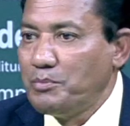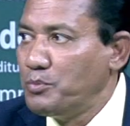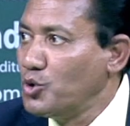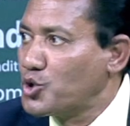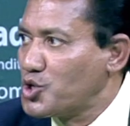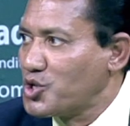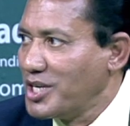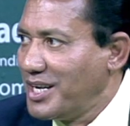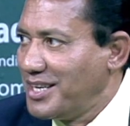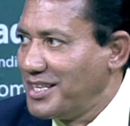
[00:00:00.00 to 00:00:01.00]
push
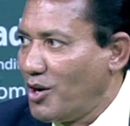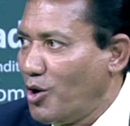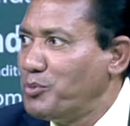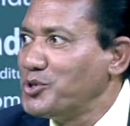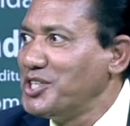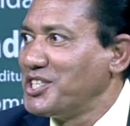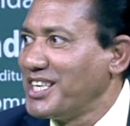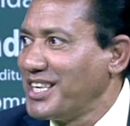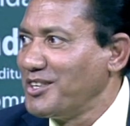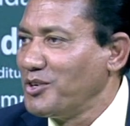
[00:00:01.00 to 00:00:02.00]
the
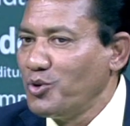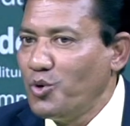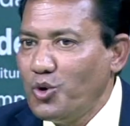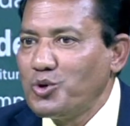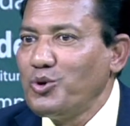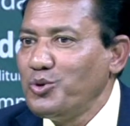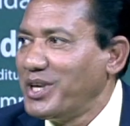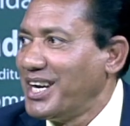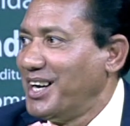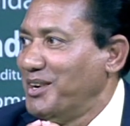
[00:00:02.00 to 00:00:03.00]
opposition go to
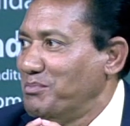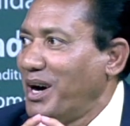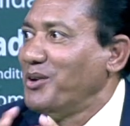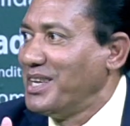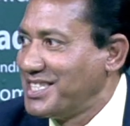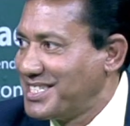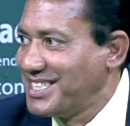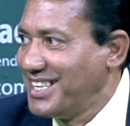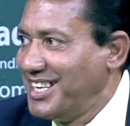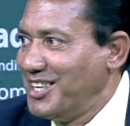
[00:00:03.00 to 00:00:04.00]
the
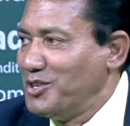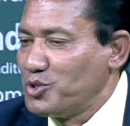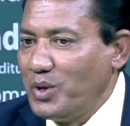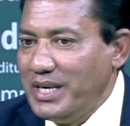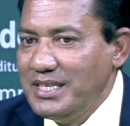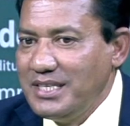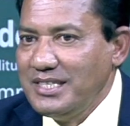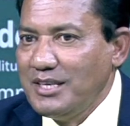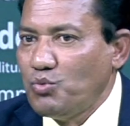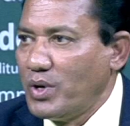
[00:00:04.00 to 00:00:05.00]
violence. So it
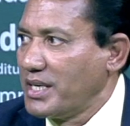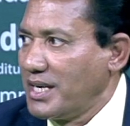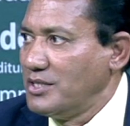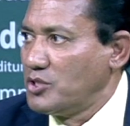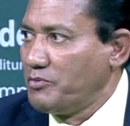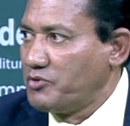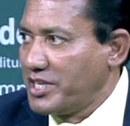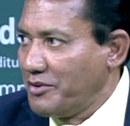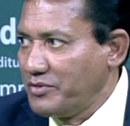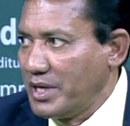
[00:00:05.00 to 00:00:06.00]
is the one kind of
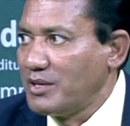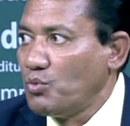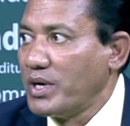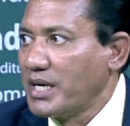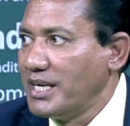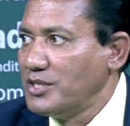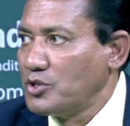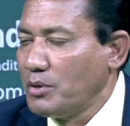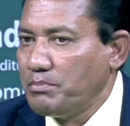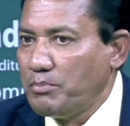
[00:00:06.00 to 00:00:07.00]
trap and one kind
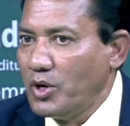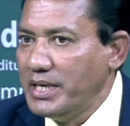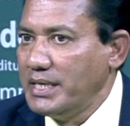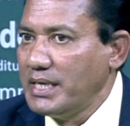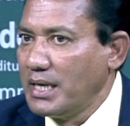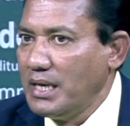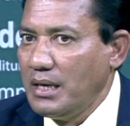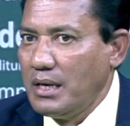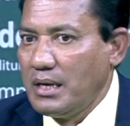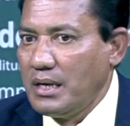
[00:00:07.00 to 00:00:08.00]
of political